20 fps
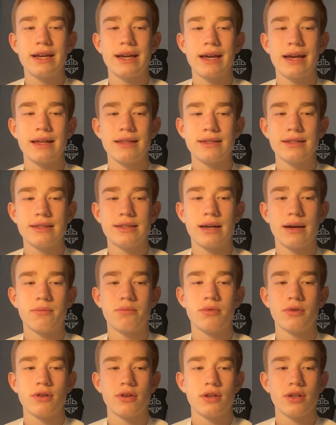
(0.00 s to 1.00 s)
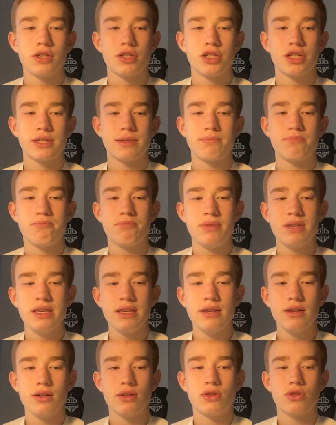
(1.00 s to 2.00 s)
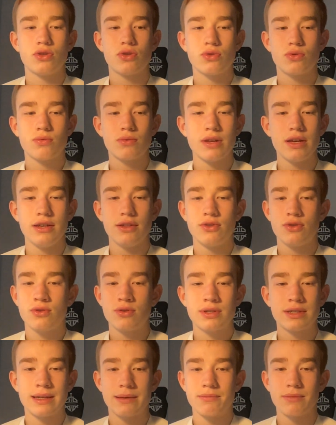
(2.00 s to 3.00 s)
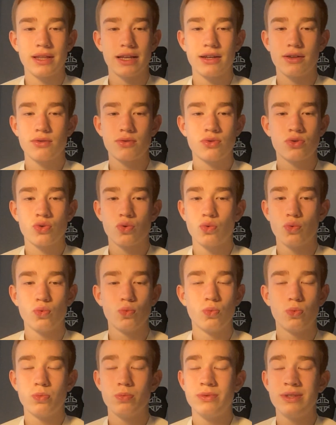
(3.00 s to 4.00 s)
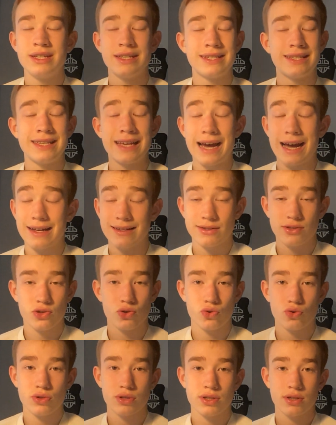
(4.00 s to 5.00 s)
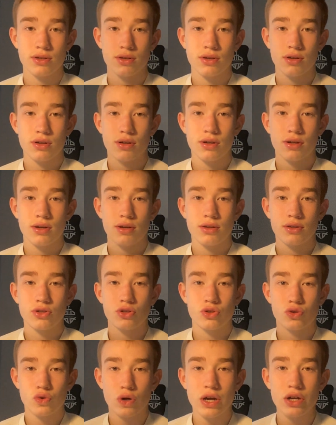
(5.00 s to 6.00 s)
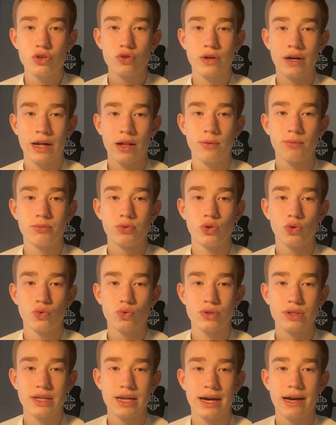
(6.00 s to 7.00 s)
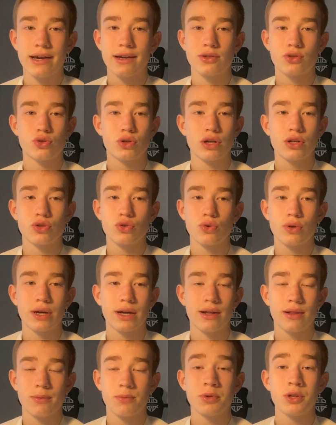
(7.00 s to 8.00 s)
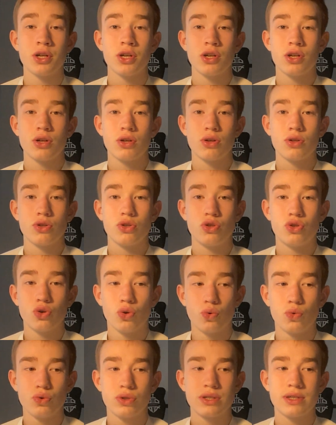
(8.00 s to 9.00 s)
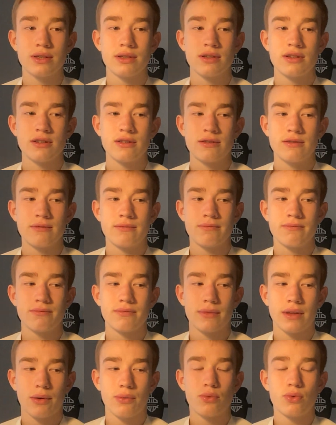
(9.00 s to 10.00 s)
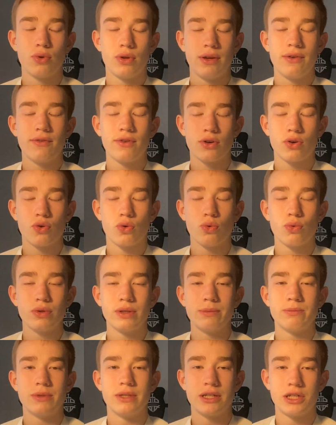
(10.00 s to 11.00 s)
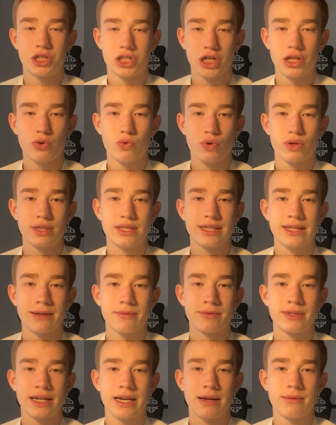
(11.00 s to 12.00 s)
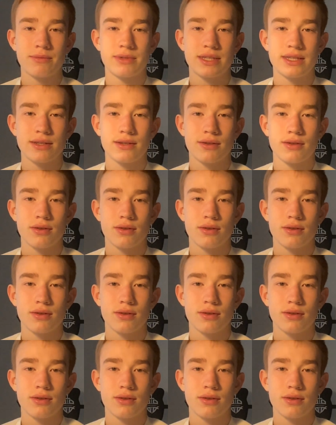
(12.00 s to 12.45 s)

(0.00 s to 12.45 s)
ended up just being some like tool disasters. Trying to help those guys, trying to help those, I would even call them degenerates sometimes.